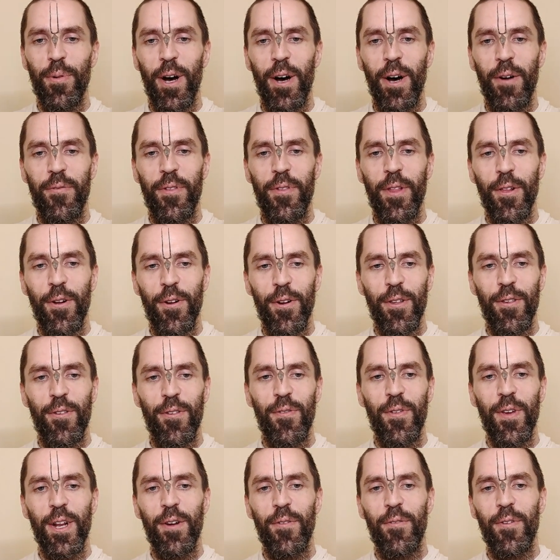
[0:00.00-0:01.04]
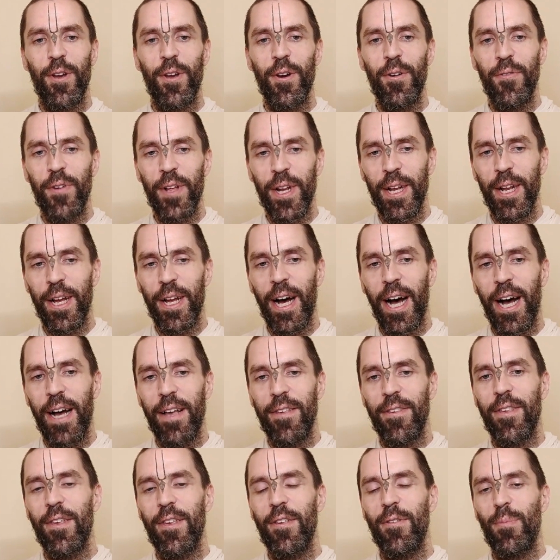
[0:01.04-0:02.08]
of the lotus feet of Govinda
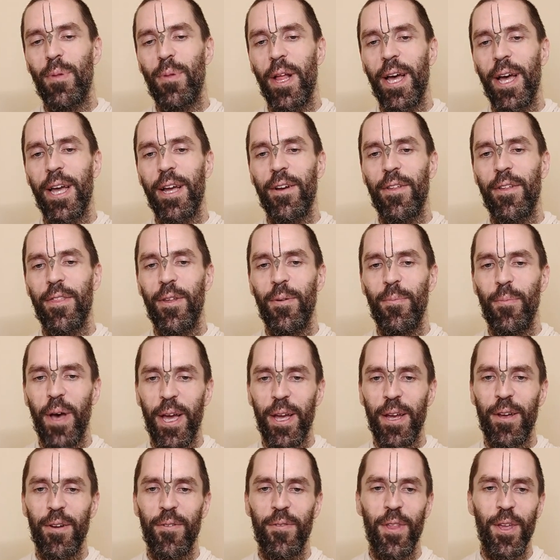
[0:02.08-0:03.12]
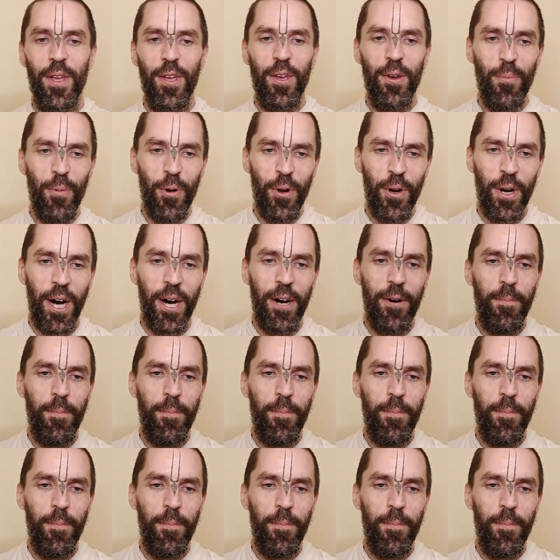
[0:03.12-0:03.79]
as he's playing on the bank of the Yamuna,